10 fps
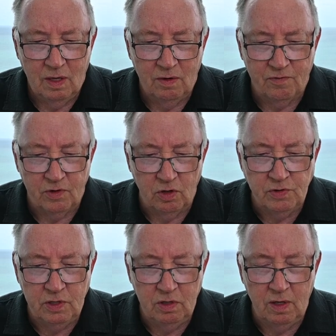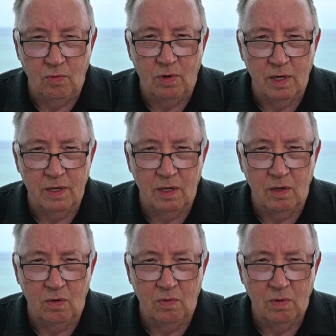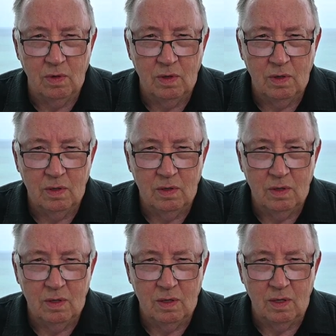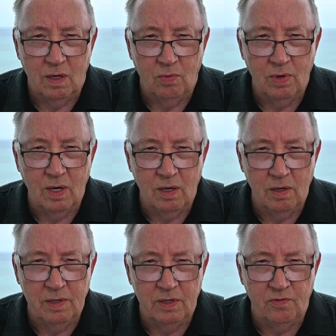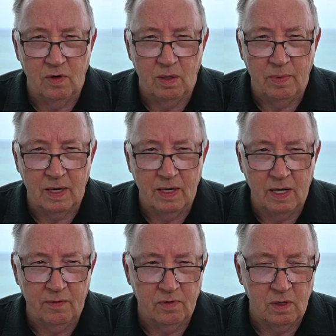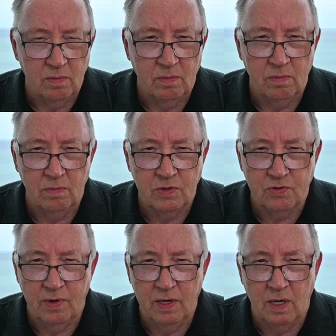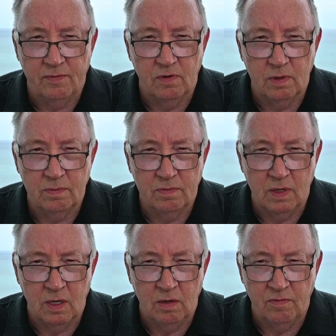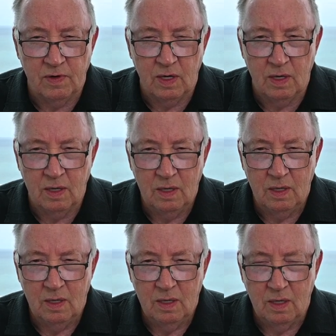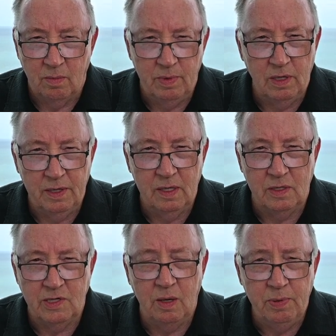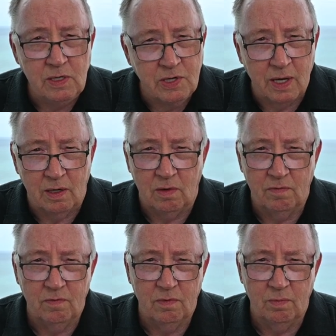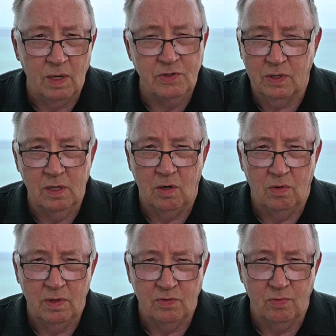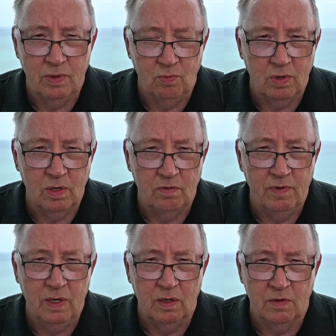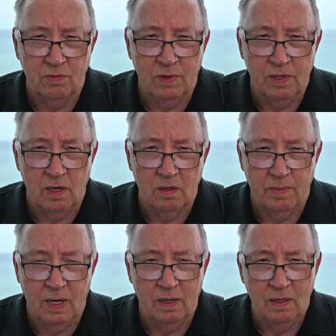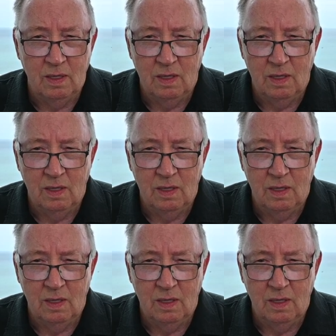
and for those of you that want to know where I heard this from, I got it from straight off of Amelia and JP's channel months ago. It's from one of their videos when they talked about